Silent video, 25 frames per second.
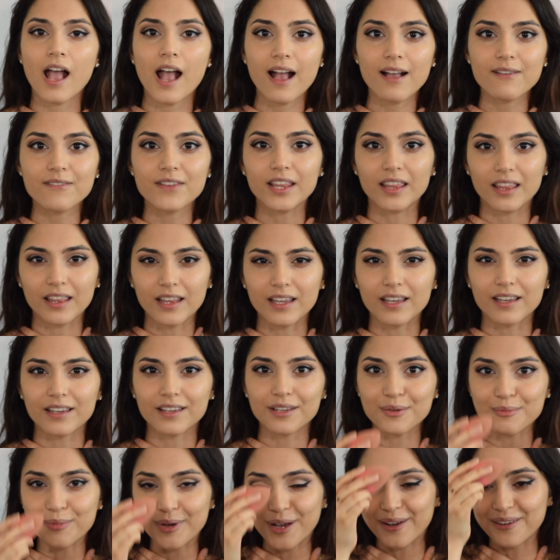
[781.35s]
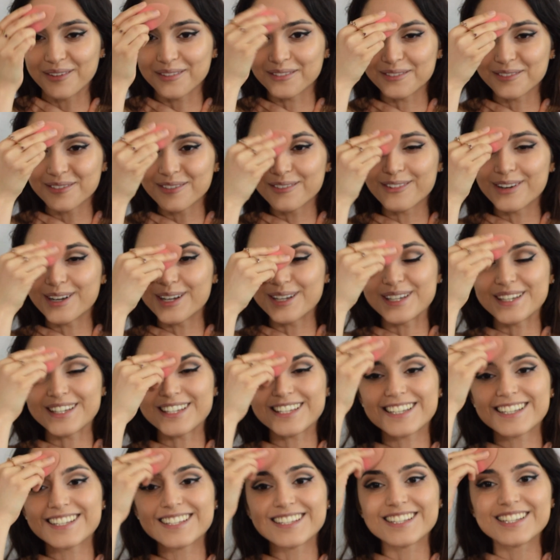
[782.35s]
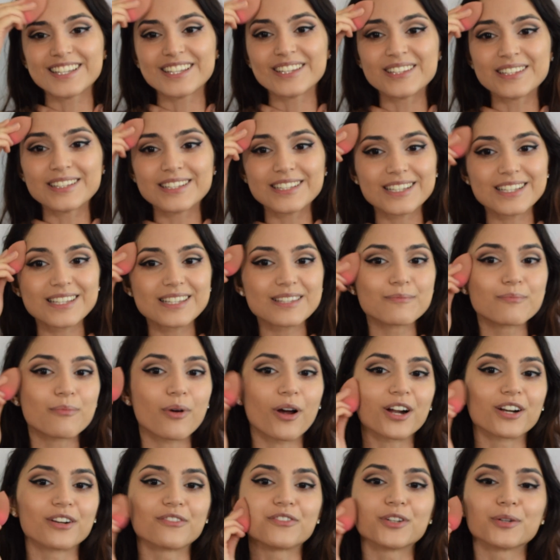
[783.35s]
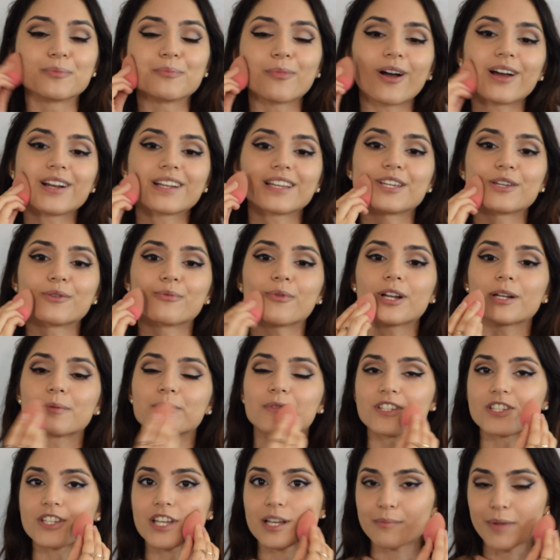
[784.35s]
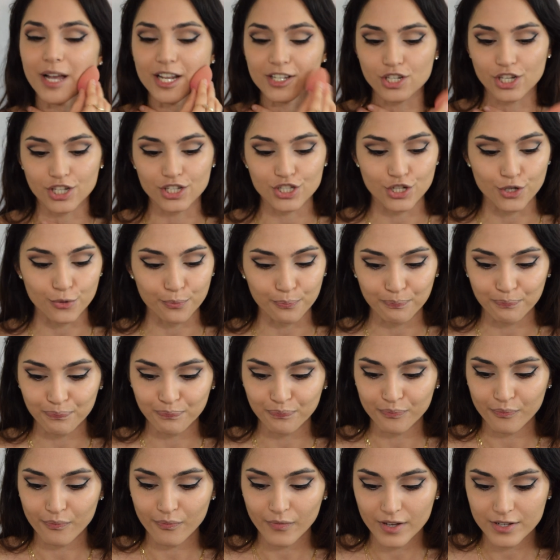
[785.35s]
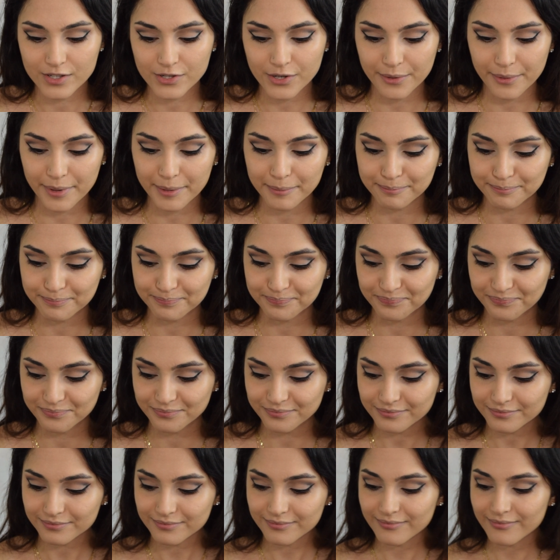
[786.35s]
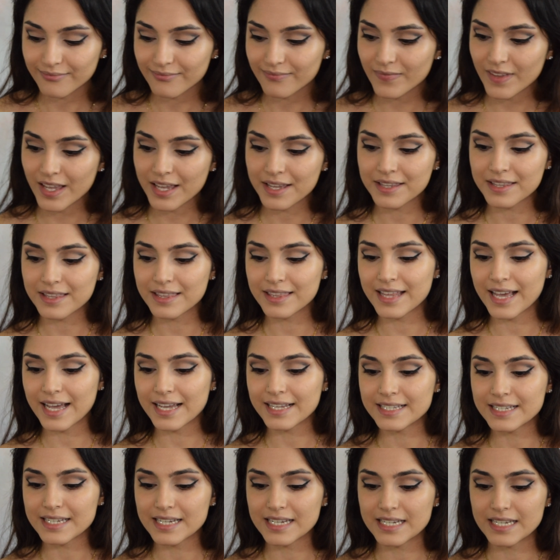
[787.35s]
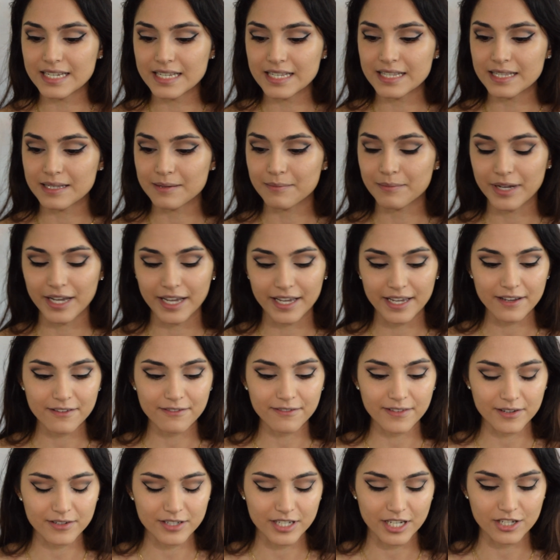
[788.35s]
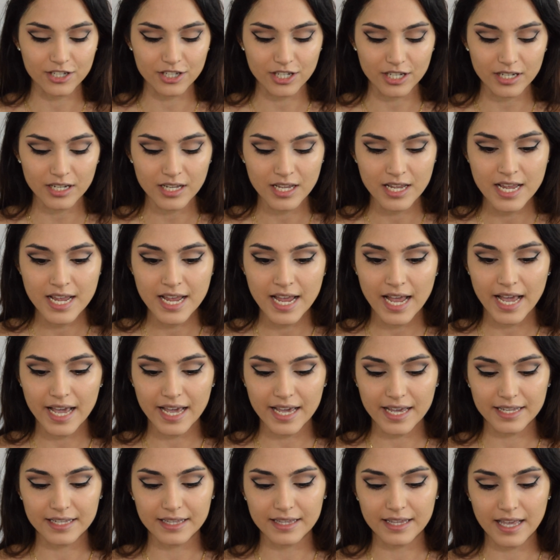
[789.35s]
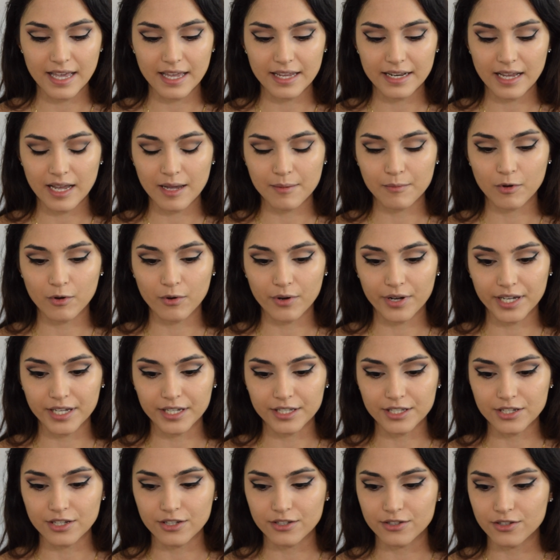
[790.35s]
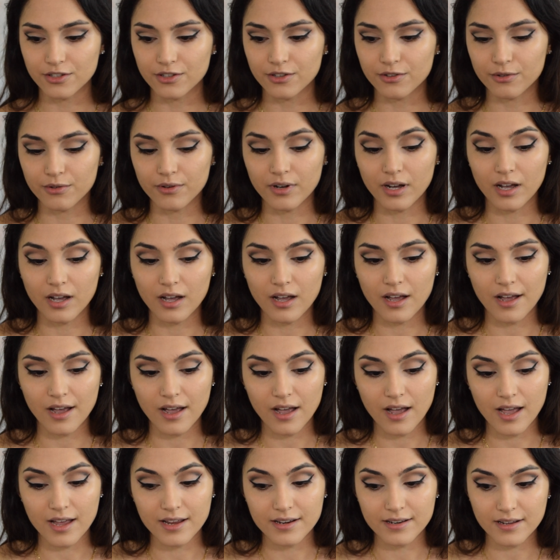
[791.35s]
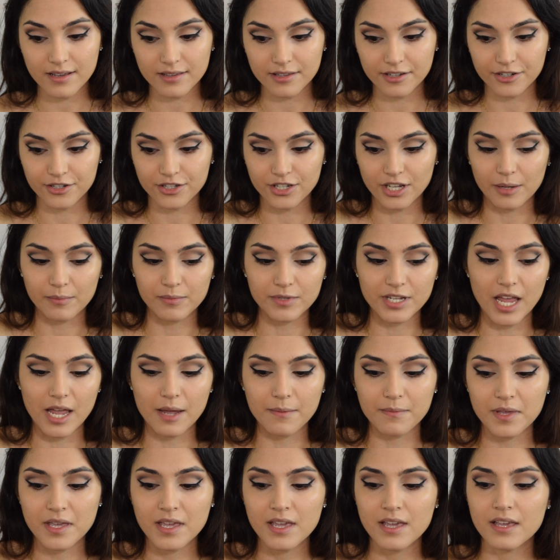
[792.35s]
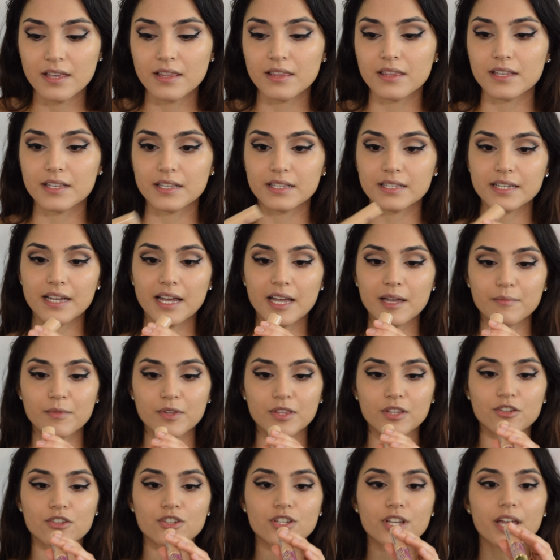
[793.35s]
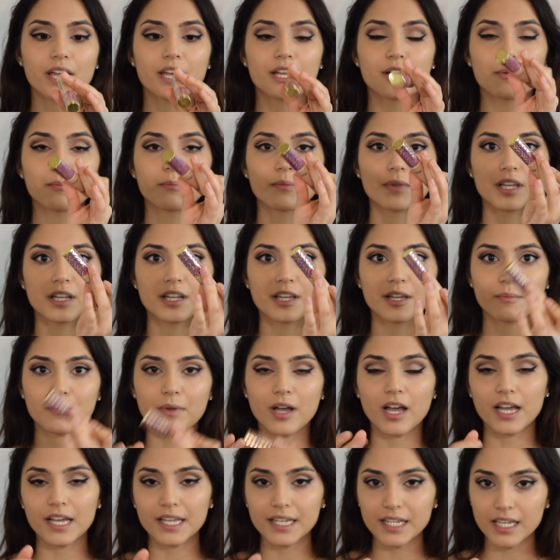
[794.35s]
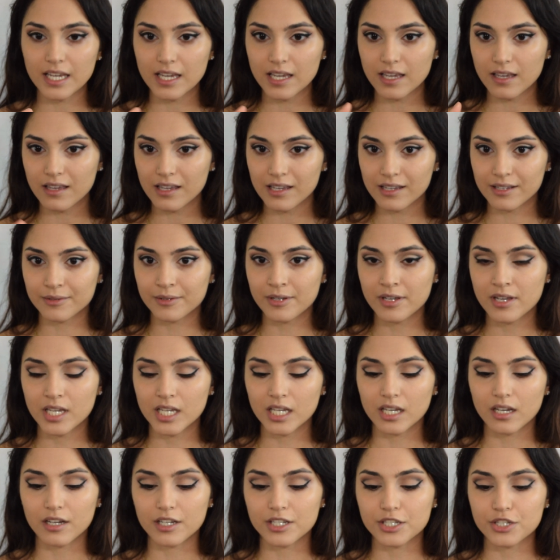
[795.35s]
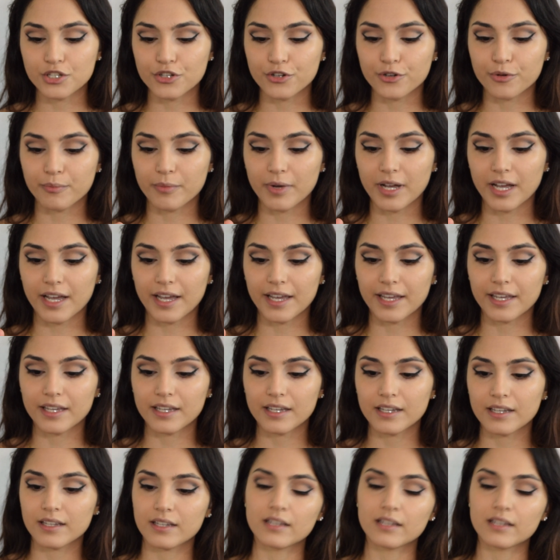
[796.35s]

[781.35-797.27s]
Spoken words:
have a think about what part of your body you want to be shade matching to. So anyway, that is my foundation, and then I'm going to do another Shape Tape, this time in the shade Medium Honey, under my